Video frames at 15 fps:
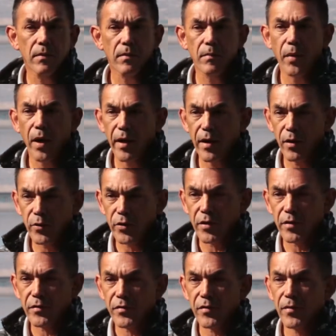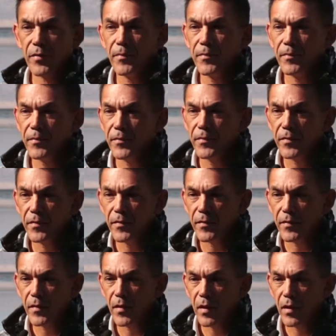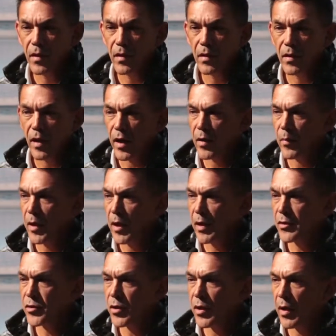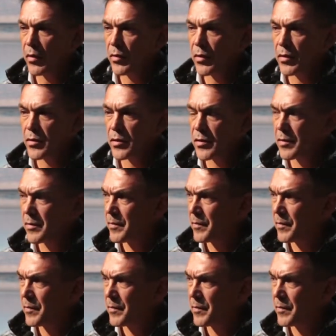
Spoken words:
my elders, Yakama Nation elders.